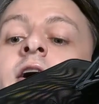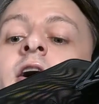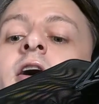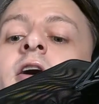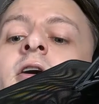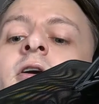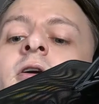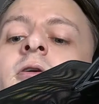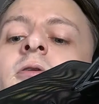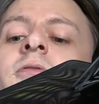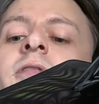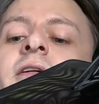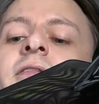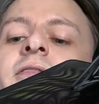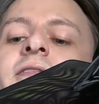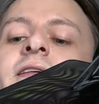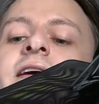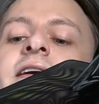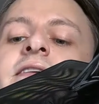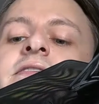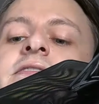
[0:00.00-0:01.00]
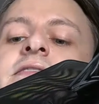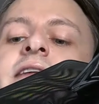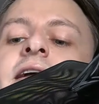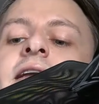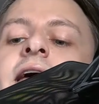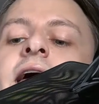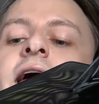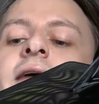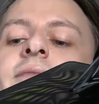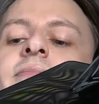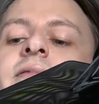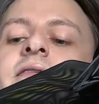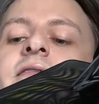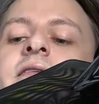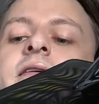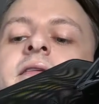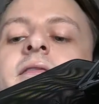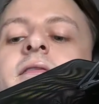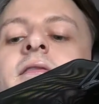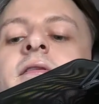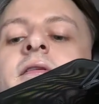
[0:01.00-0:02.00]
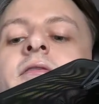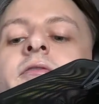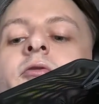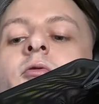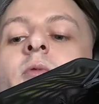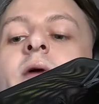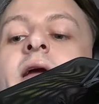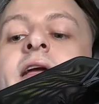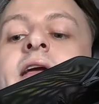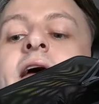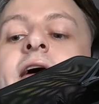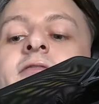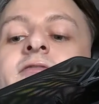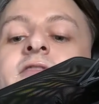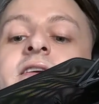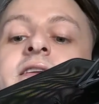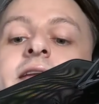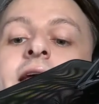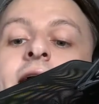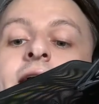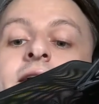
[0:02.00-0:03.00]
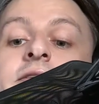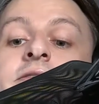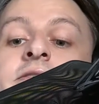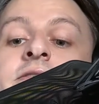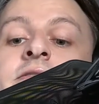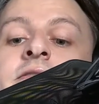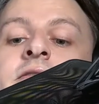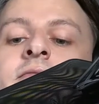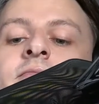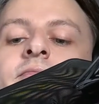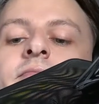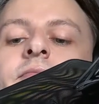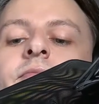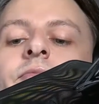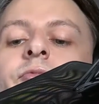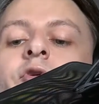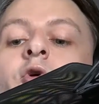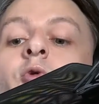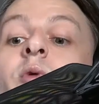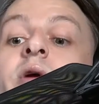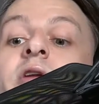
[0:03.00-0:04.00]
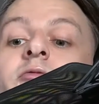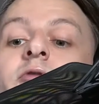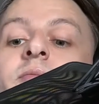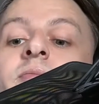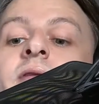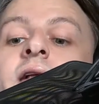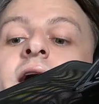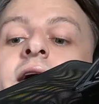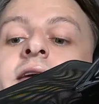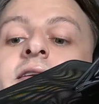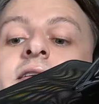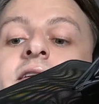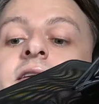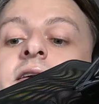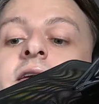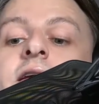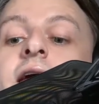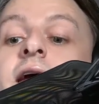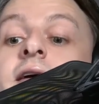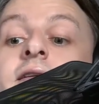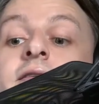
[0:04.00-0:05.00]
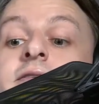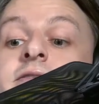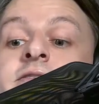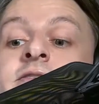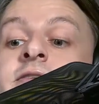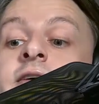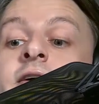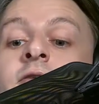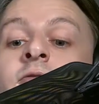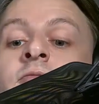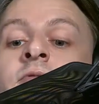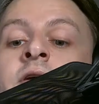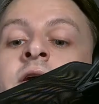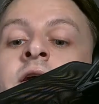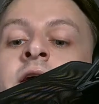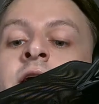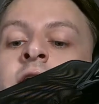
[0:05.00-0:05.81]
Oh, the things that happen the week after next, the Queen replied in a careless tone.